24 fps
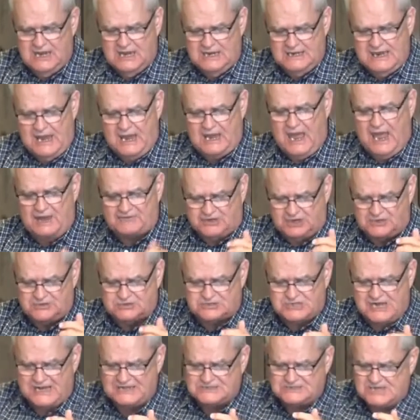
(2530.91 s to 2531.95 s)
Now you have to
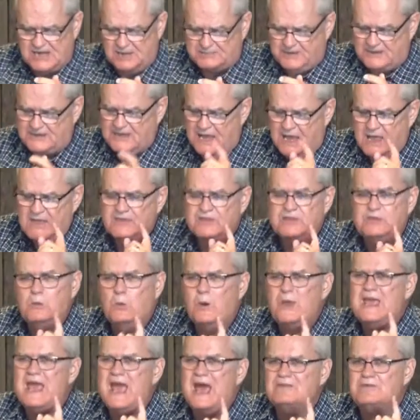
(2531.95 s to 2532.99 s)
understand something.
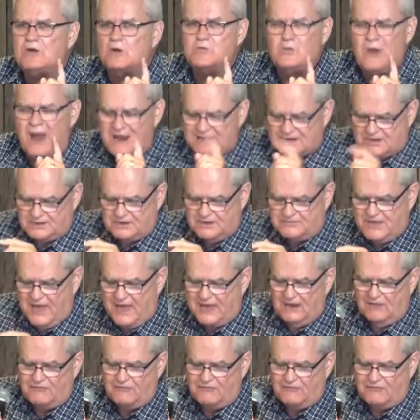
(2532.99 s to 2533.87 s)
We have a record of that,